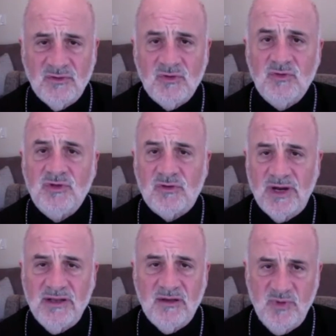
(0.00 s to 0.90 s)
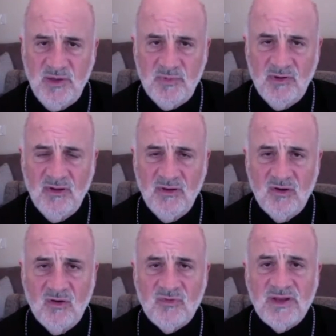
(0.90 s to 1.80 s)
to Ukrainian people
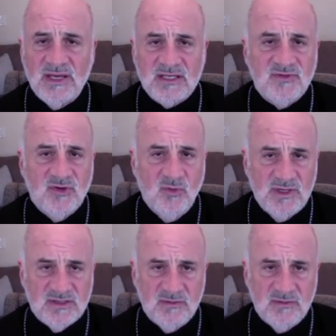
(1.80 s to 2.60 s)
over the next few weeks and